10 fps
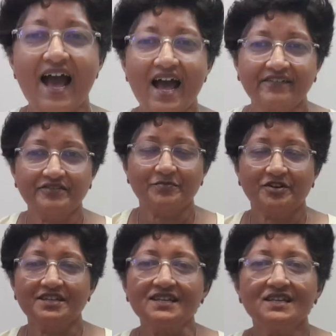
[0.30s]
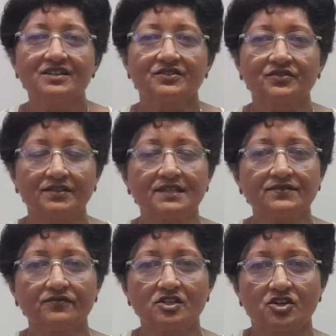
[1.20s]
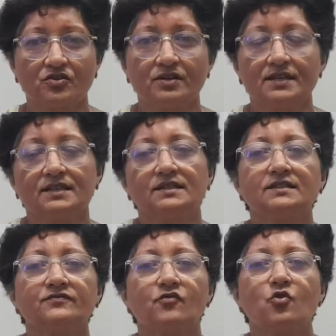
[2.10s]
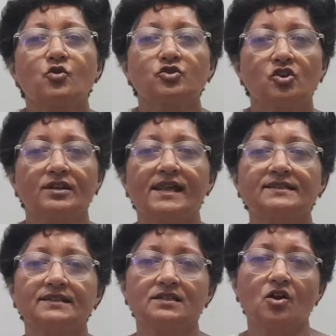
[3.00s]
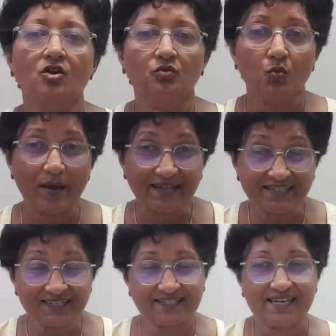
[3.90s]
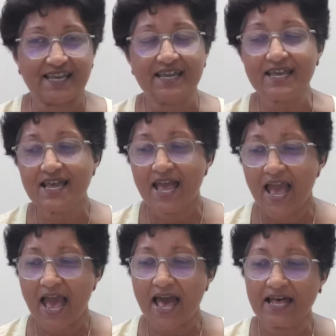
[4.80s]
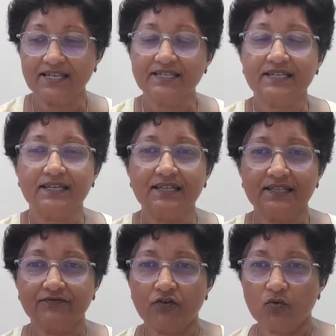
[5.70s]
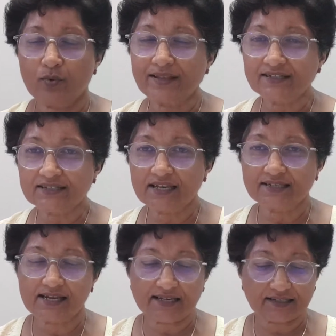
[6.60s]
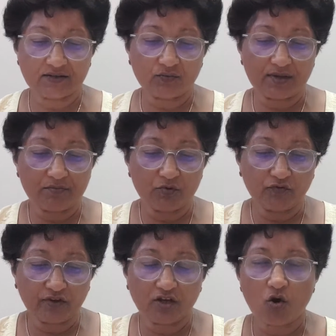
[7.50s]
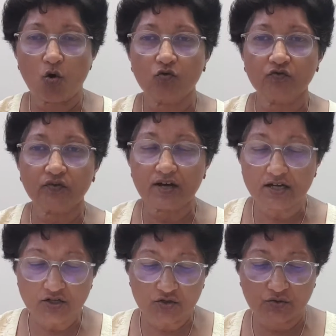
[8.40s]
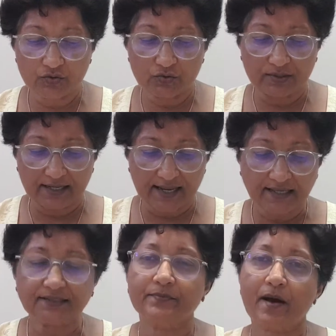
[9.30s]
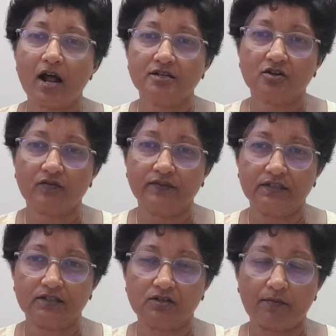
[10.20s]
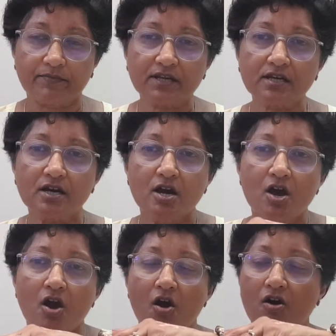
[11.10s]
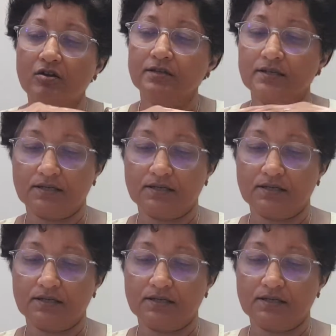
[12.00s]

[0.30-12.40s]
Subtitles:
Hi everybody, so this video is for your lesson on Wednesday, and for Wednesday's lesson we are moving over to the next part of this topic on